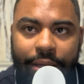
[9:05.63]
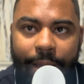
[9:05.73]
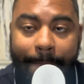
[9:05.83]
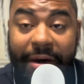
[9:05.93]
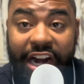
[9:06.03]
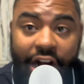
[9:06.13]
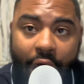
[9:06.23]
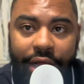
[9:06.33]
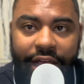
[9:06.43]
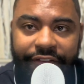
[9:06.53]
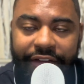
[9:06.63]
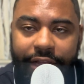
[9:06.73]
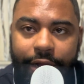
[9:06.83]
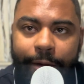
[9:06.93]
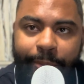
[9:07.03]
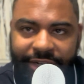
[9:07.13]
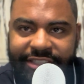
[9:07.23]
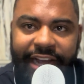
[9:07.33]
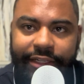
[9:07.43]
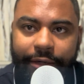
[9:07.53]
But in all of it,
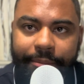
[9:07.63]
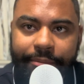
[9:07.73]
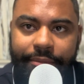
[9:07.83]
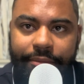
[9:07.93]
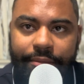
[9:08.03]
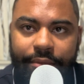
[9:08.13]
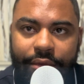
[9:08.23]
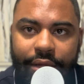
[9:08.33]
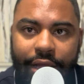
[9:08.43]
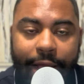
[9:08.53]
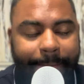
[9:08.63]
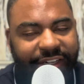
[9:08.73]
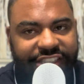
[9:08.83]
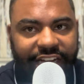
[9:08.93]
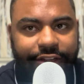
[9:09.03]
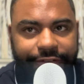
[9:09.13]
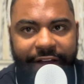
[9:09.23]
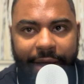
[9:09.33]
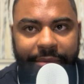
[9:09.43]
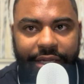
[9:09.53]
protect them. Protect your
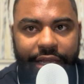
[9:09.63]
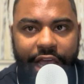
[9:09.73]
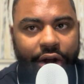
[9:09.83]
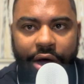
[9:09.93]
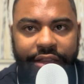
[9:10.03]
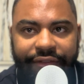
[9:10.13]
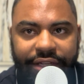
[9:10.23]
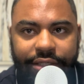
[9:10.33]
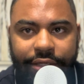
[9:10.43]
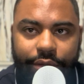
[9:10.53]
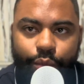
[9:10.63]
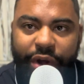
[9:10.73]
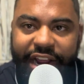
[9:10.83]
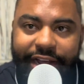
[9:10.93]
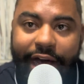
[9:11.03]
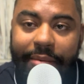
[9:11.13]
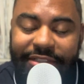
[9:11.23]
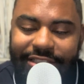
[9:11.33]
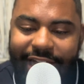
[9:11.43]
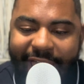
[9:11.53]
family in all of it. When it
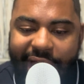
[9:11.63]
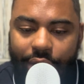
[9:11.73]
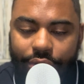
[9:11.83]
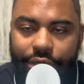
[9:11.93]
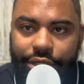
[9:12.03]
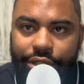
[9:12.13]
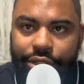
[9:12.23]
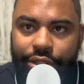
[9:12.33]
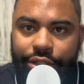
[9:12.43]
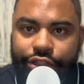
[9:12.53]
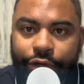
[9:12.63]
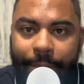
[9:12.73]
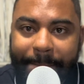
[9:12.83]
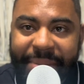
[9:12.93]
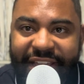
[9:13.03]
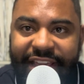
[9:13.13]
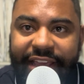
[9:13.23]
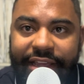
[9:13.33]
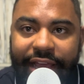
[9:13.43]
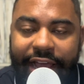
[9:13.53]
comes down to
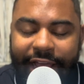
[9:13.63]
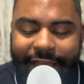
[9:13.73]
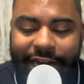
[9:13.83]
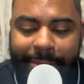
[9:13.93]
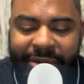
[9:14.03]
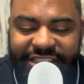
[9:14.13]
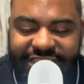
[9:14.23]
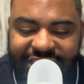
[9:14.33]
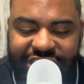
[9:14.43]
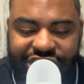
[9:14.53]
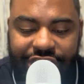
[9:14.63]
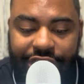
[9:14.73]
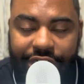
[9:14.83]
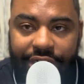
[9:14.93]
being in a position